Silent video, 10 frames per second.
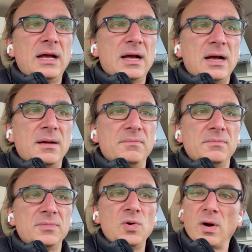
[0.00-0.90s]

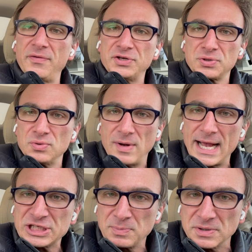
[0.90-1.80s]
um, who are the true
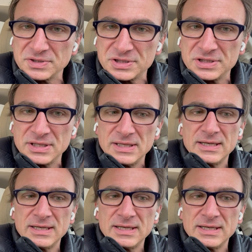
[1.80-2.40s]
experts,